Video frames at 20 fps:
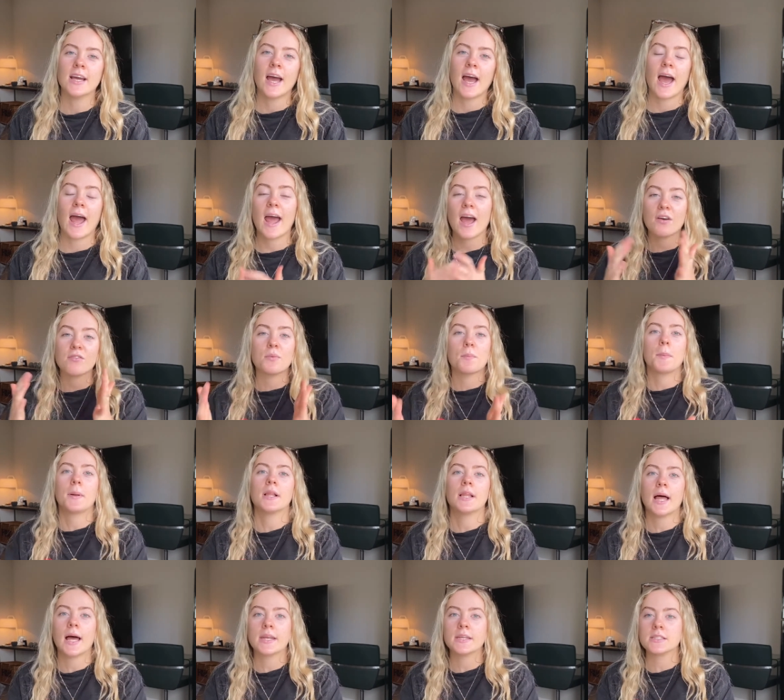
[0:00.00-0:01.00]
I haven't
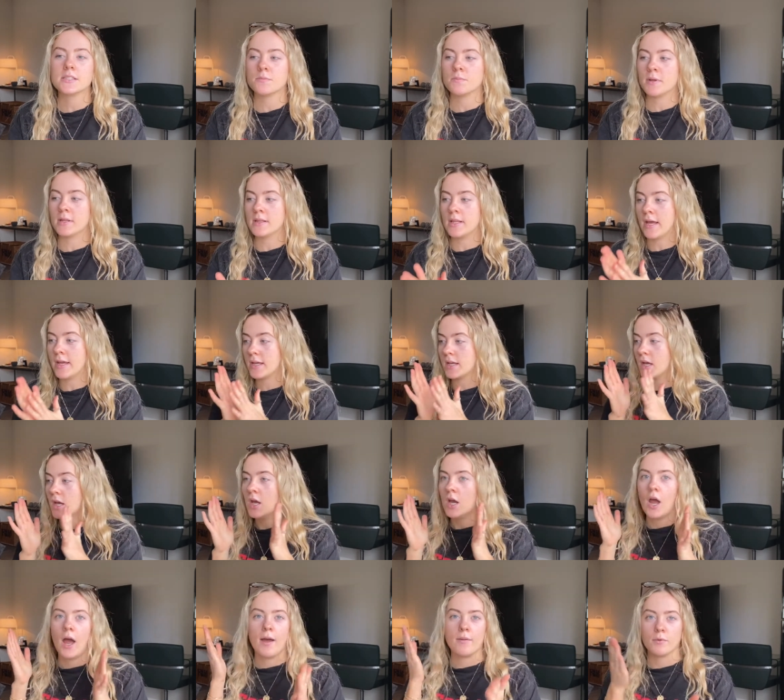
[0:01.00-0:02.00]
planned and been like,
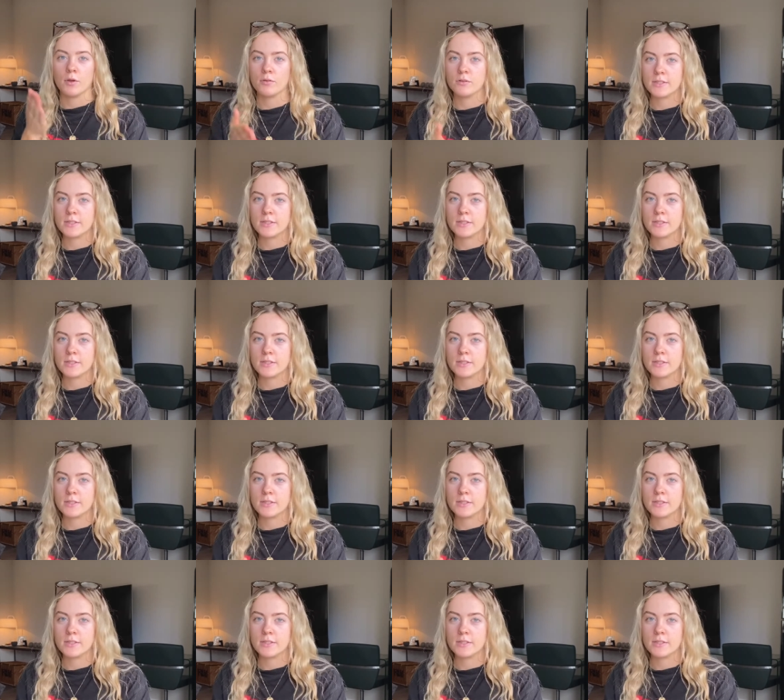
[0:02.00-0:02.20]
I'm going to